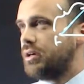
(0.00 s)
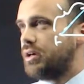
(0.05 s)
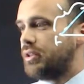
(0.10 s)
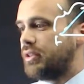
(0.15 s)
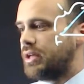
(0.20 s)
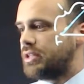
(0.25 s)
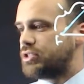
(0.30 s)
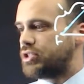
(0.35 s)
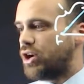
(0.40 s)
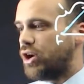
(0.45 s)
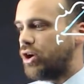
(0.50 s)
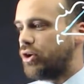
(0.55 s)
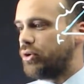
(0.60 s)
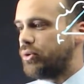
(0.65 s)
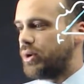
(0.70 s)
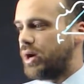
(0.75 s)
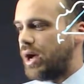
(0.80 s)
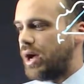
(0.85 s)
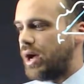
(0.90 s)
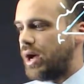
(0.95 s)
That's
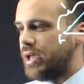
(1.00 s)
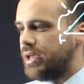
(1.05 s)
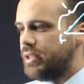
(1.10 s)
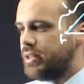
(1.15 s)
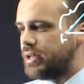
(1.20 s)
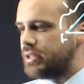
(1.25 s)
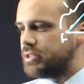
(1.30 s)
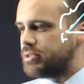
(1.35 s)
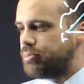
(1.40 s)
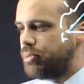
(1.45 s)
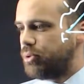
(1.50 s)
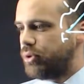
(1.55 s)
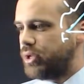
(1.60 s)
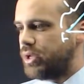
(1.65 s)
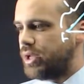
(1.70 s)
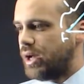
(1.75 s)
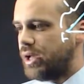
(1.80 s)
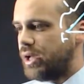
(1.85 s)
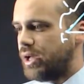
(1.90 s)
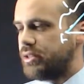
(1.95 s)
OA, that's point
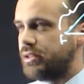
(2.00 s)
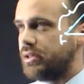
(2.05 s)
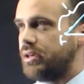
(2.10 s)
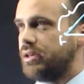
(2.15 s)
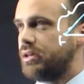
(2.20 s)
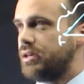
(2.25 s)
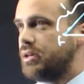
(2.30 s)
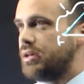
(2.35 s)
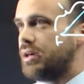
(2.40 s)
A there.